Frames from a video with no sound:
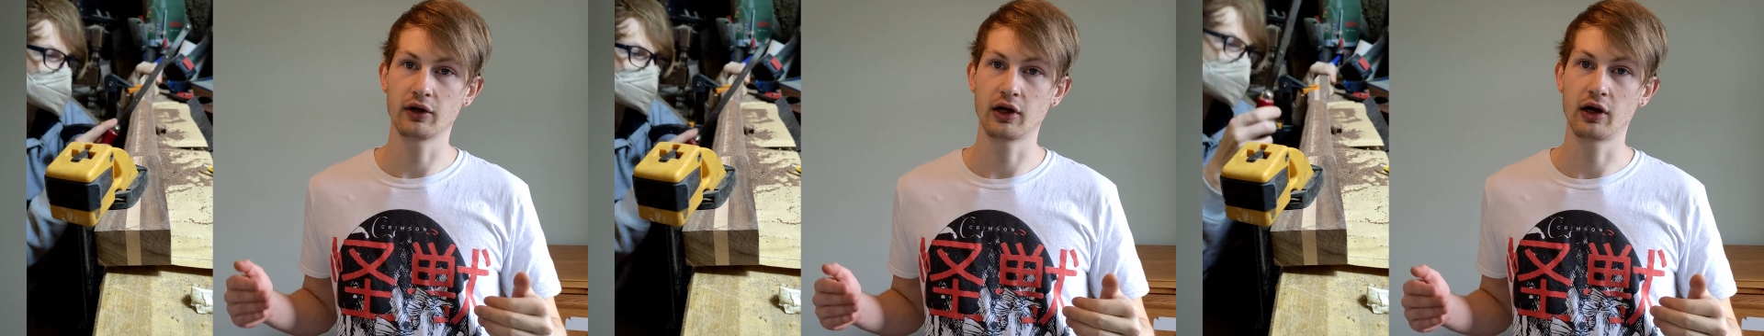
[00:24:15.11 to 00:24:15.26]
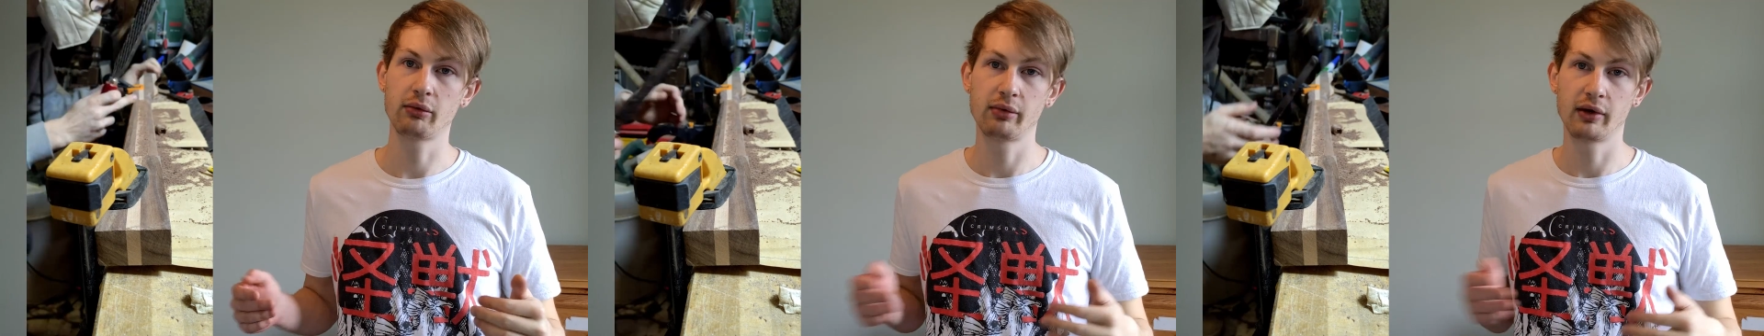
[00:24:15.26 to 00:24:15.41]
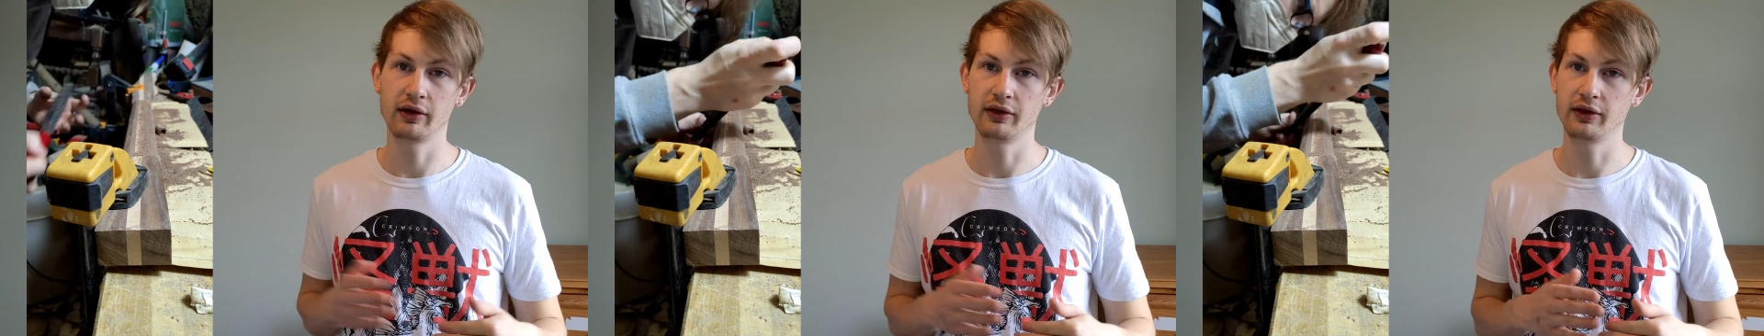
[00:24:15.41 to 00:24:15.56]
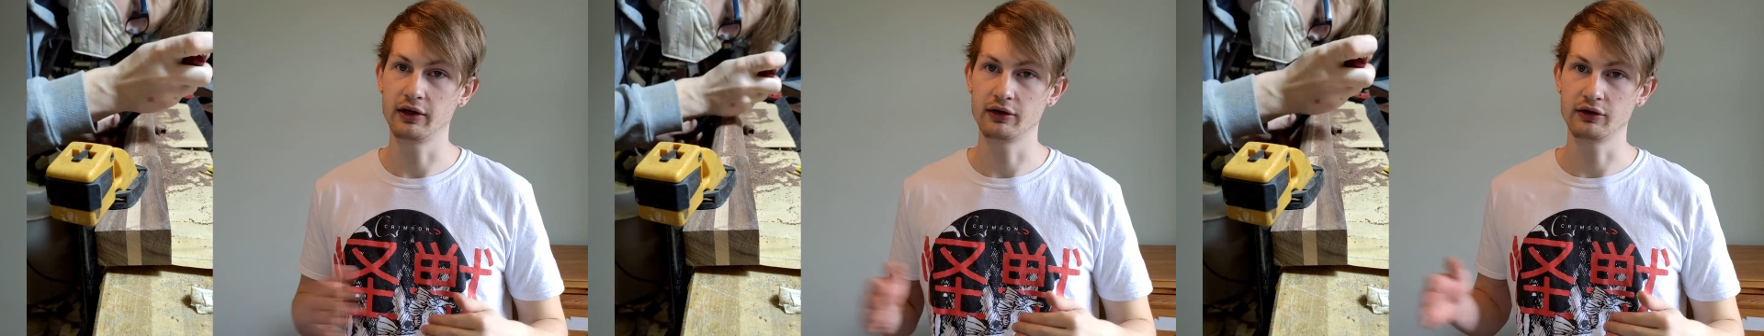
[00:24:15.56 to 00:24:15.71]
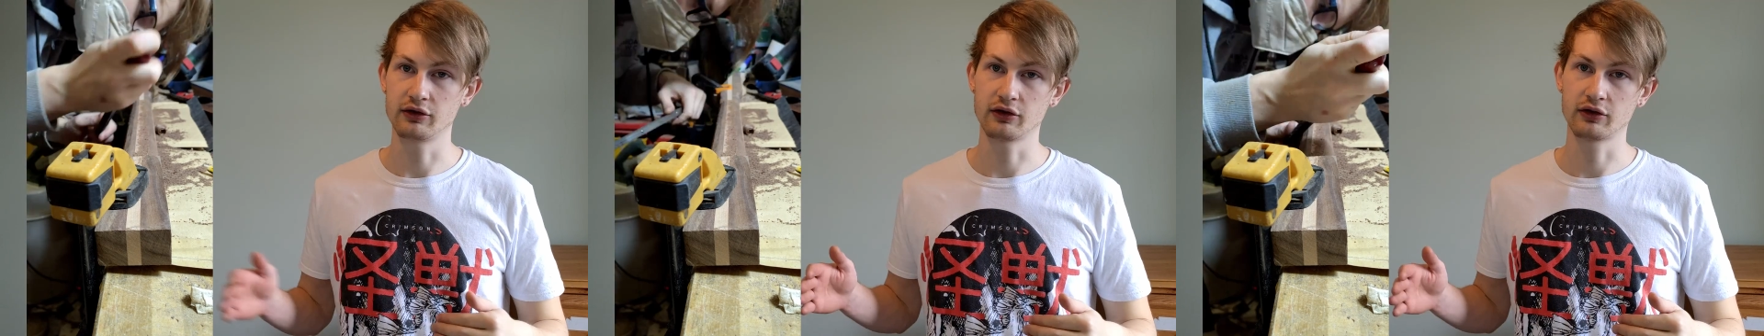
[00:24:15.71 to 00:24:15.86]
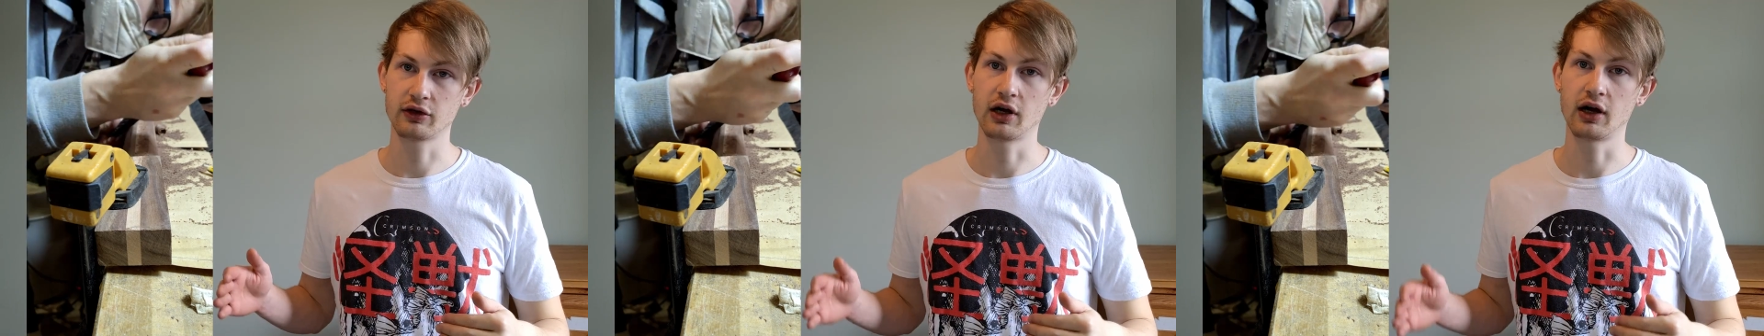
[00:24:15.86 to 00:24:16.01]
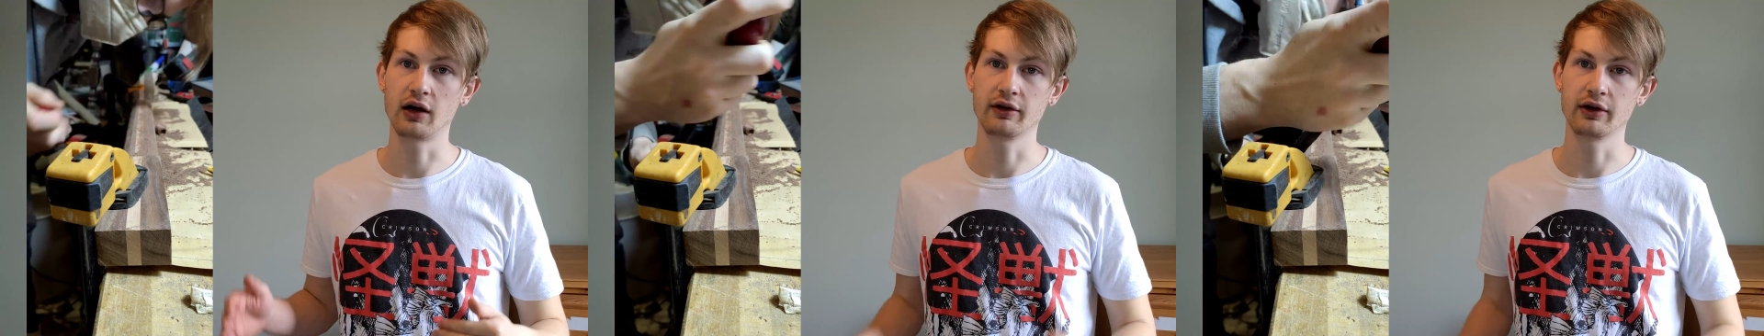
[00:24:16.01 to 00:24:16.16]
up and then
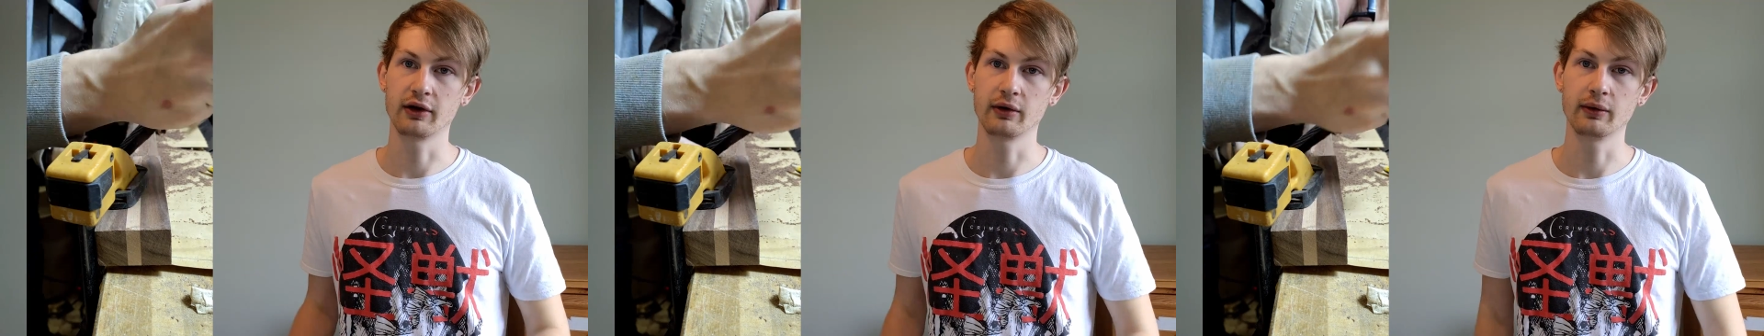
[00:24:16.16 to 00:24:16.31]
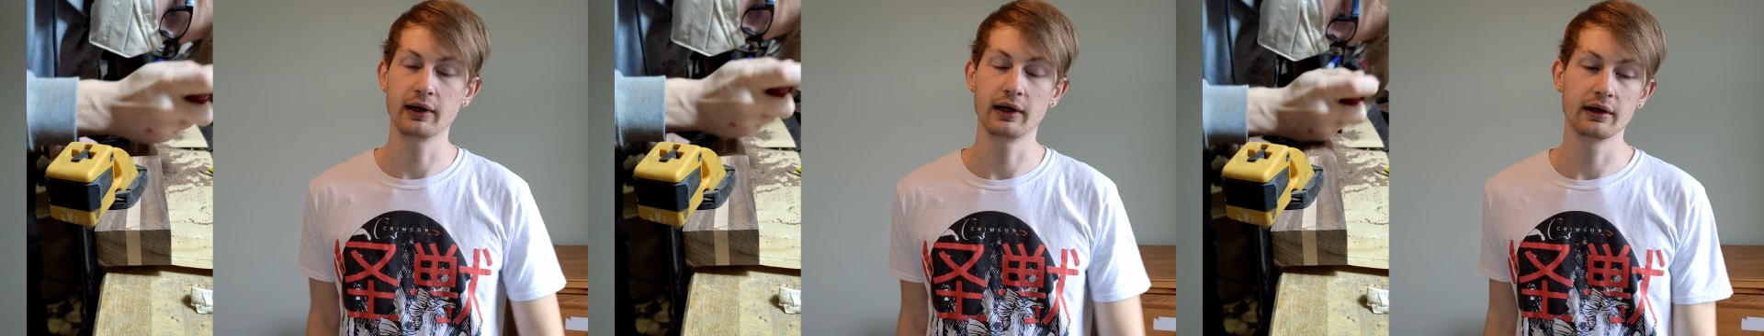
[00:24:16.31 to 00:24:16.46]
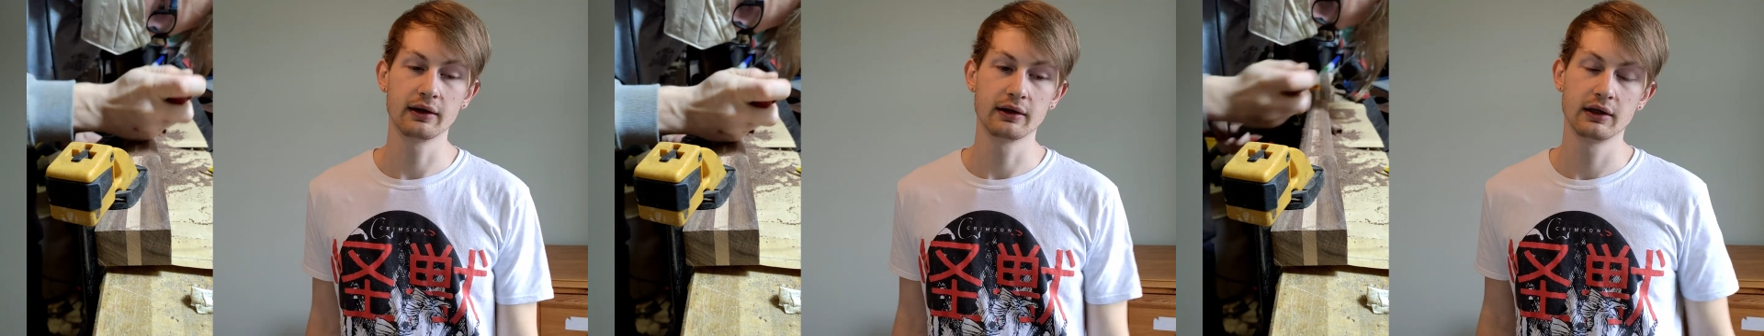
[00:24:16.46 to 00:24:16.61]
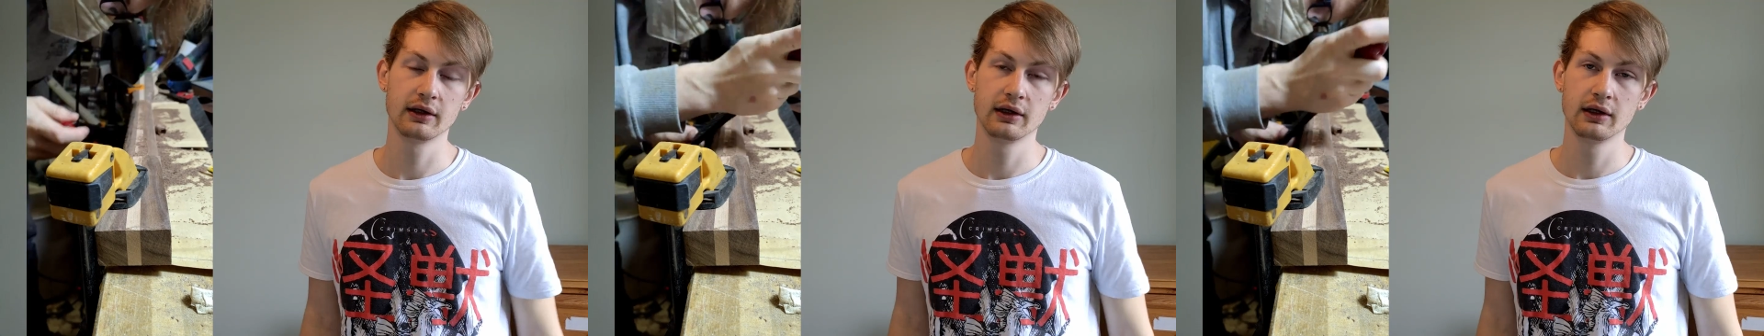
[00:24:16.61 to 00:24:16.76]
just carving away